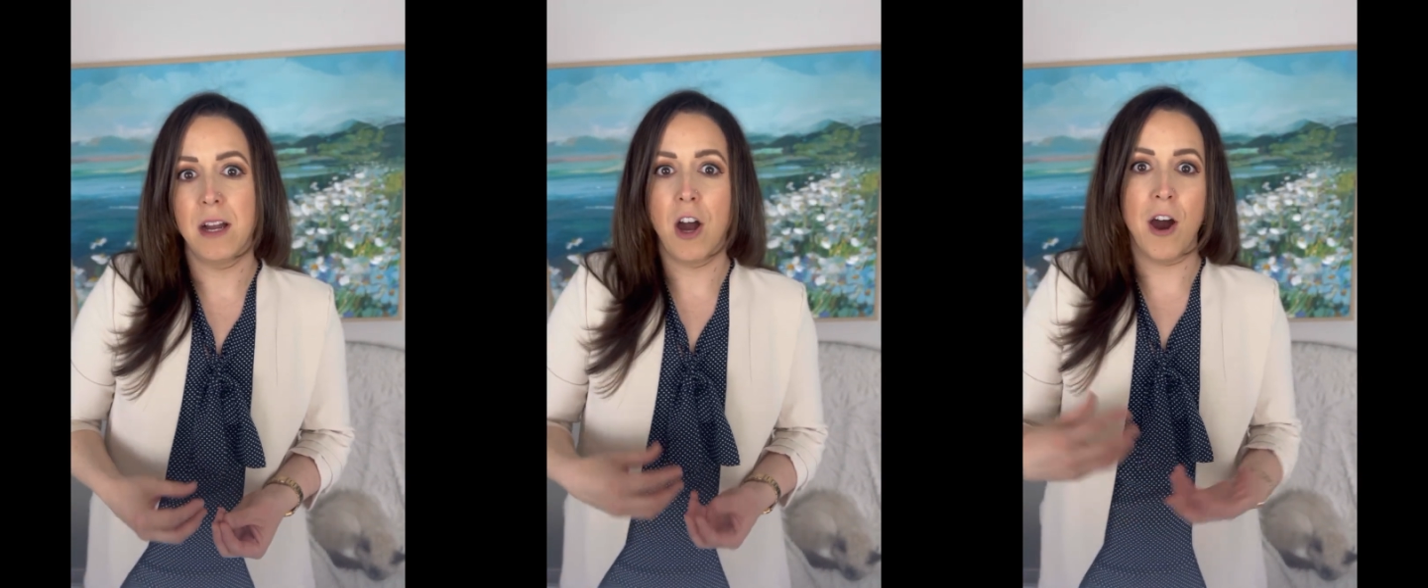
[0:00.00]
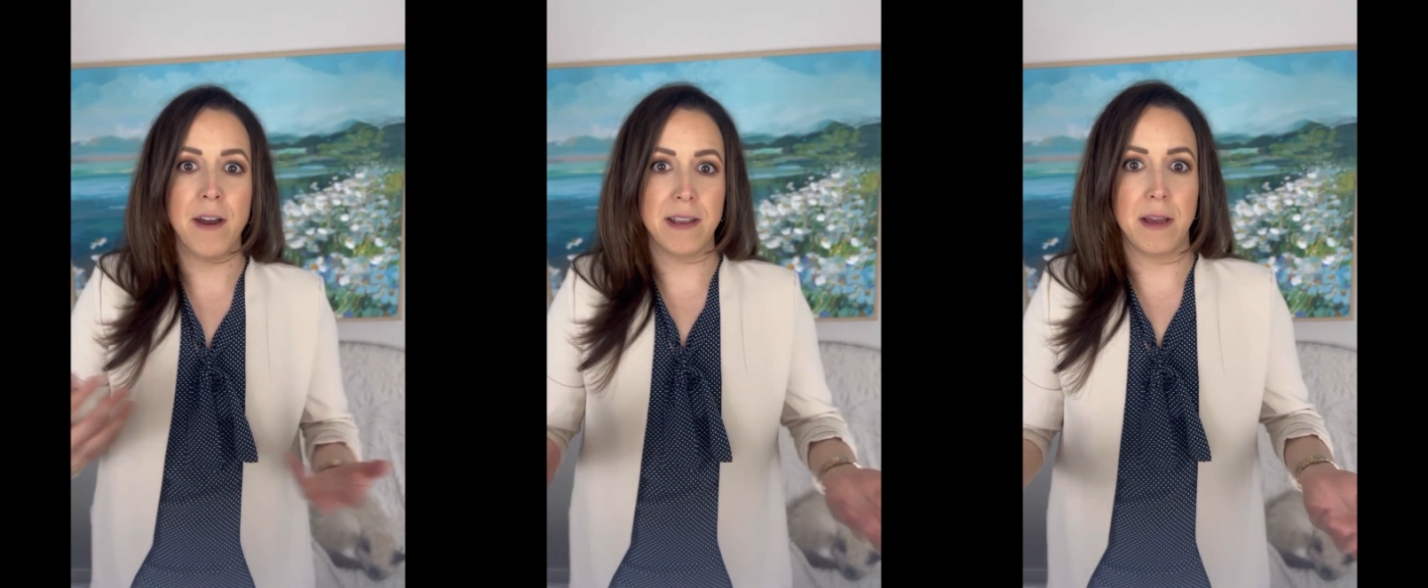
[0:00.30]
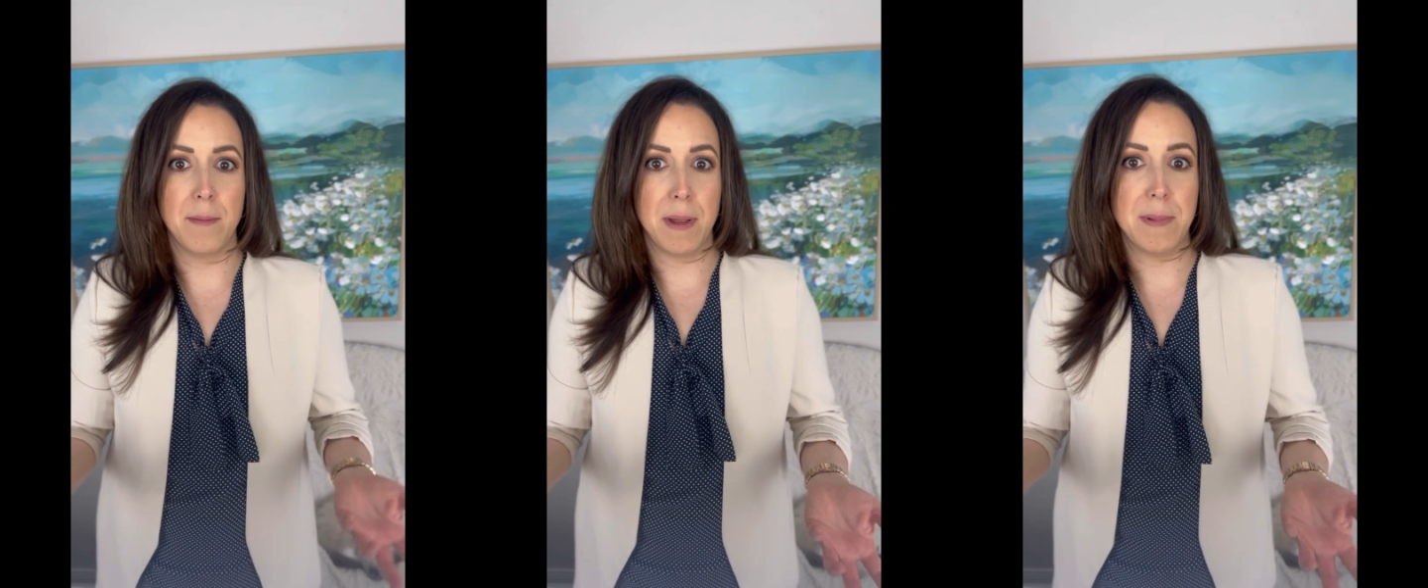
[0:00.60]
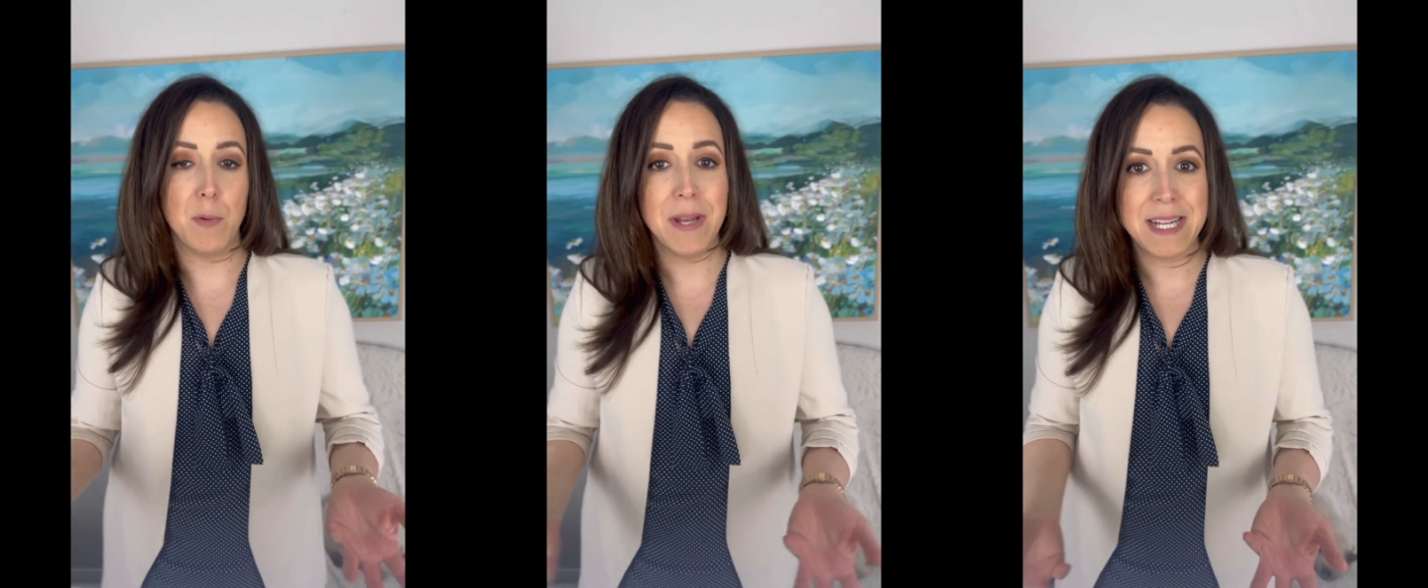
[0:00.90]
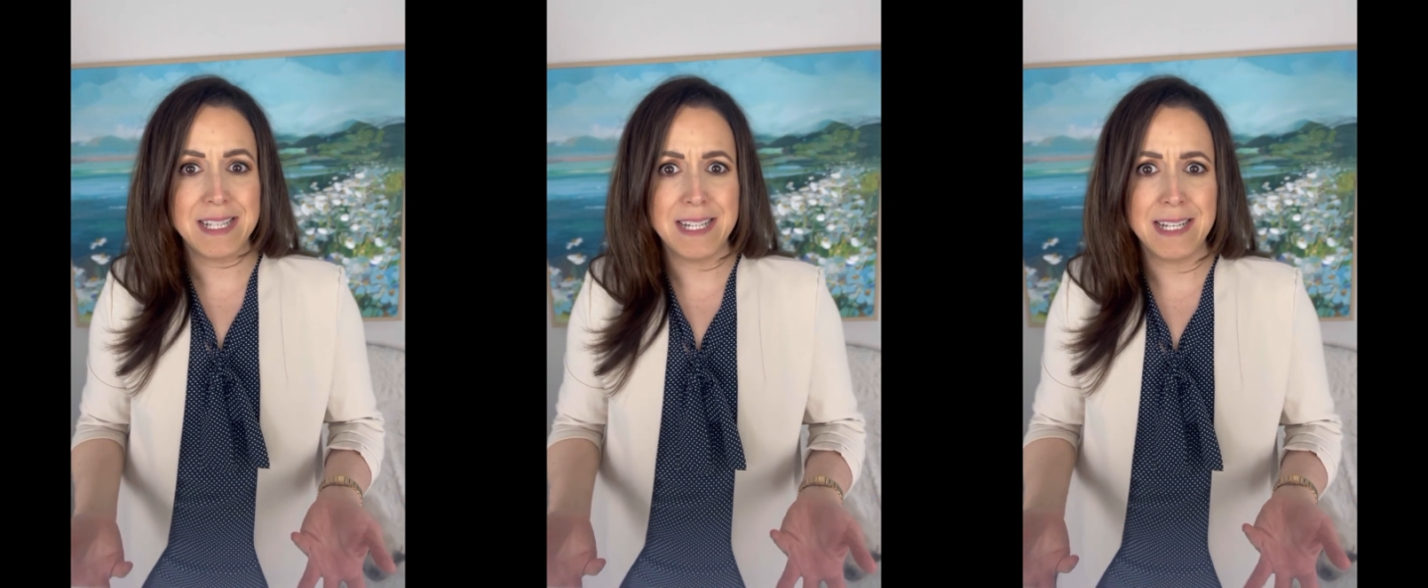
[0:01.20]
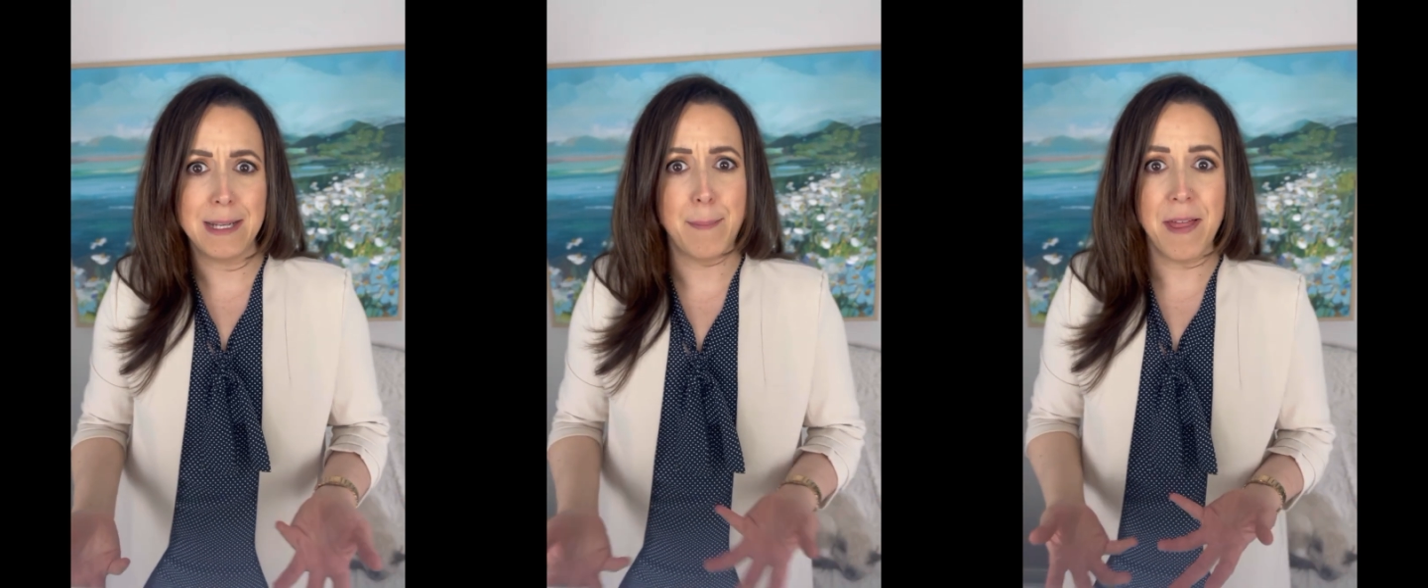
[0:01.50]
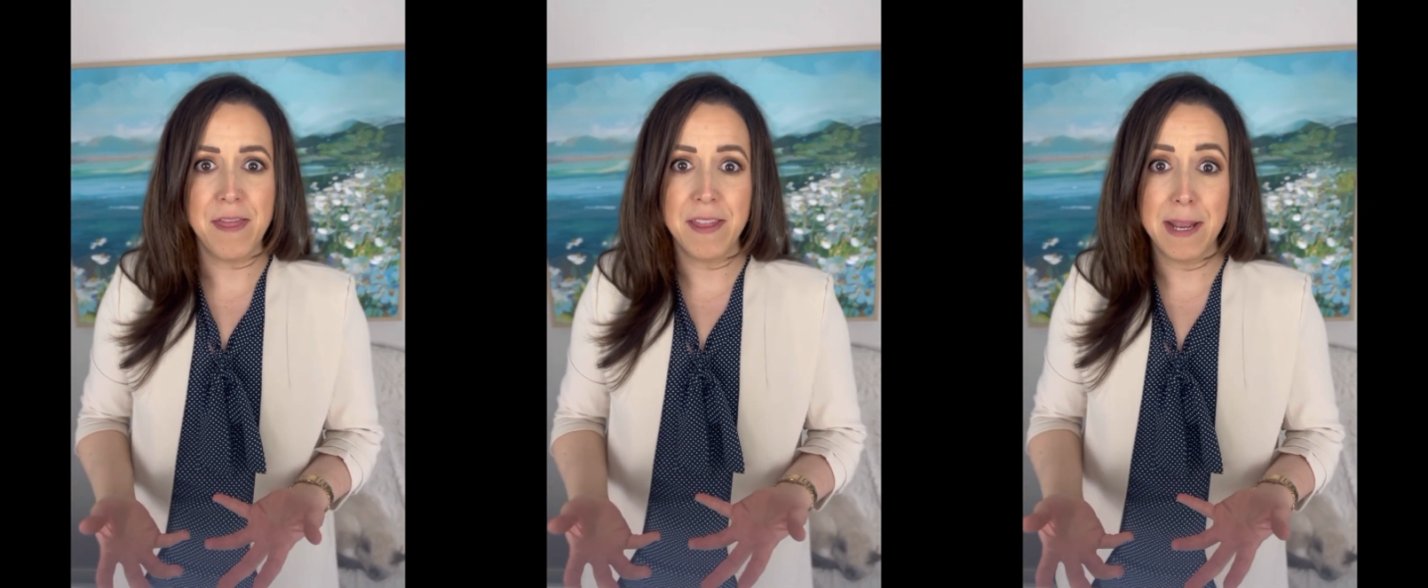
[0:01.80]
on a maybe weekly,
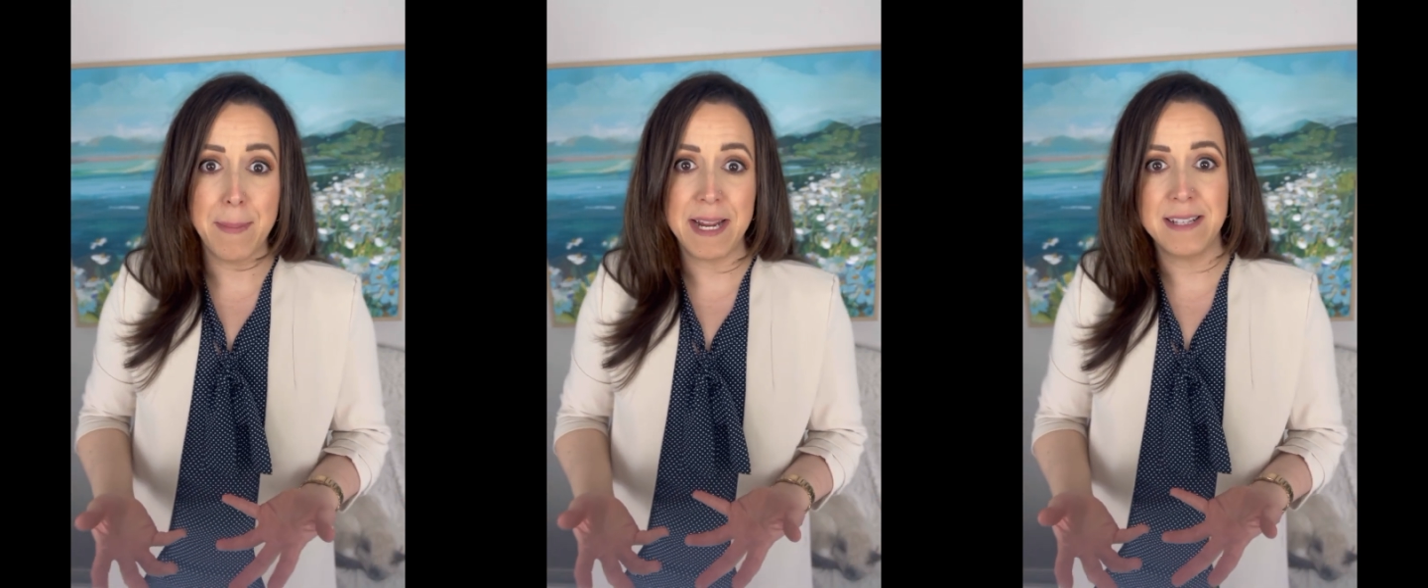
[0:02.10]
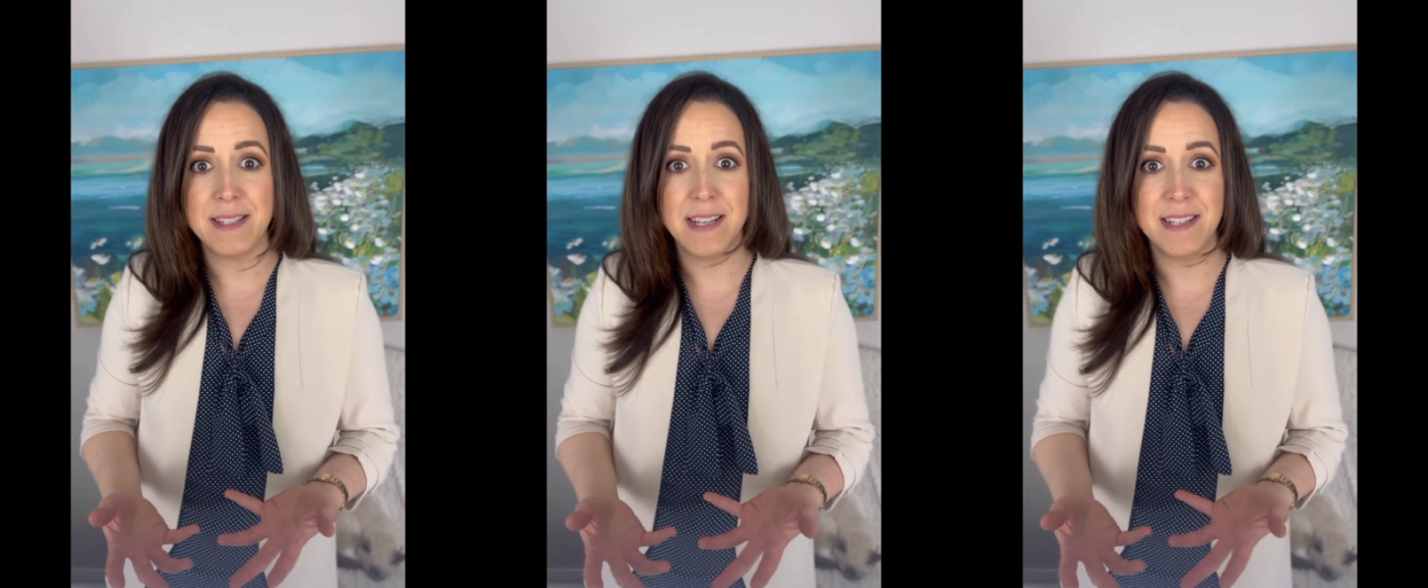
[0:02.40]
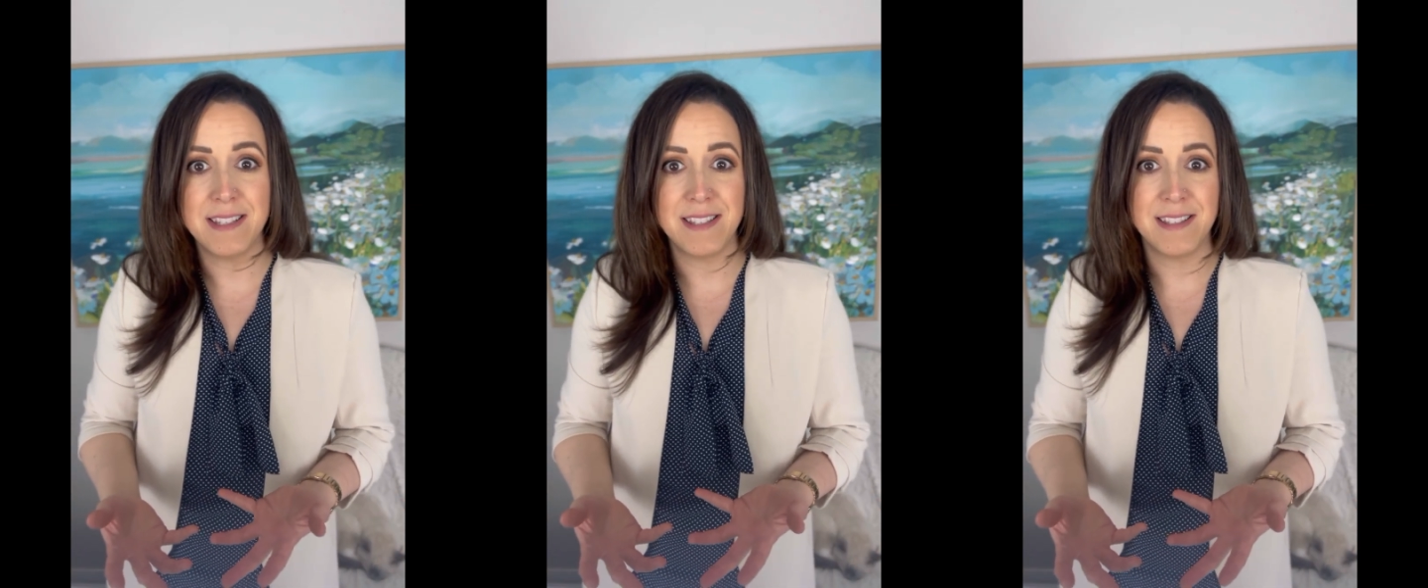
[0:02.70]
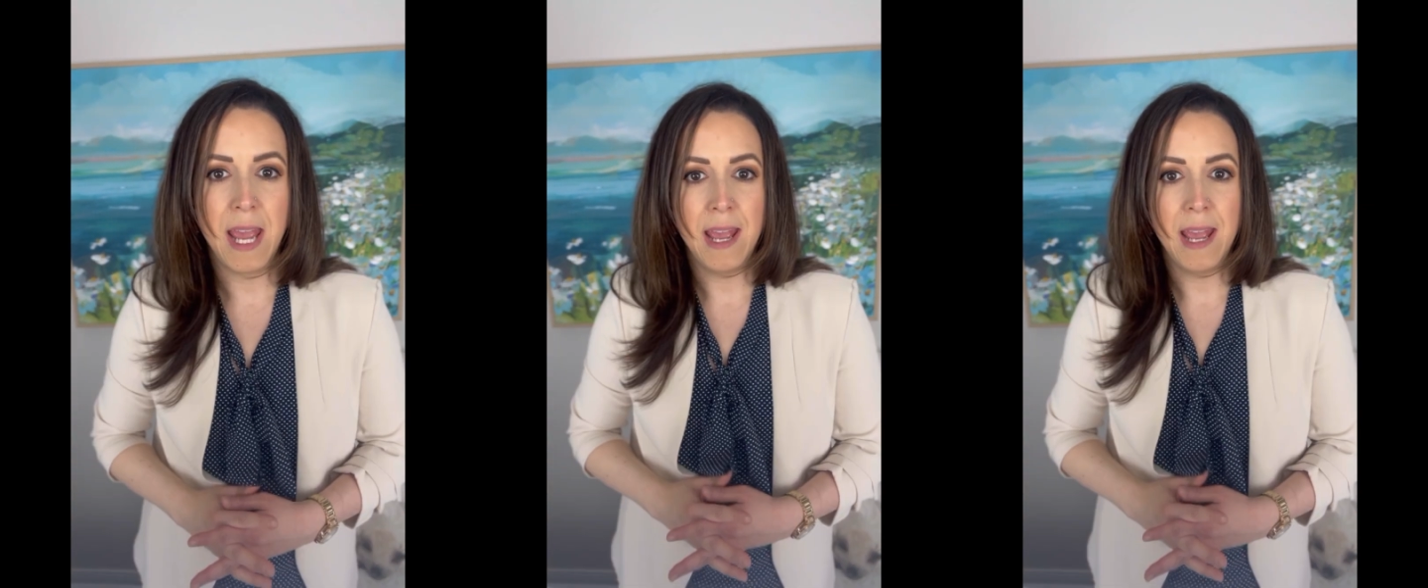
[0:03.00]
monthly basis.